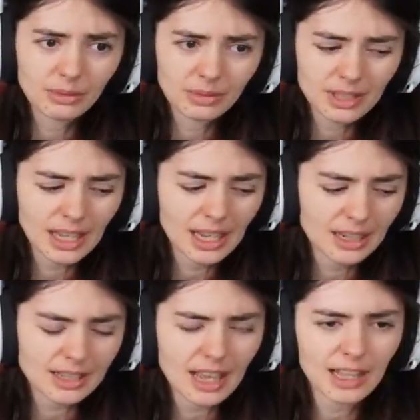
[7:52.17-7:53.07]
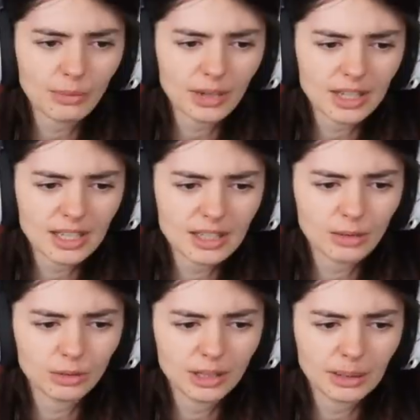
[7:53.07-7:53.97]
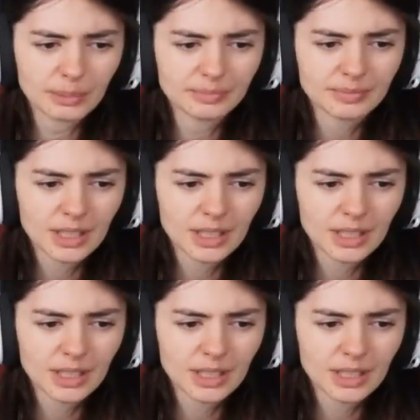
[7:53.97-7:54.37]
saying exactly what he told him.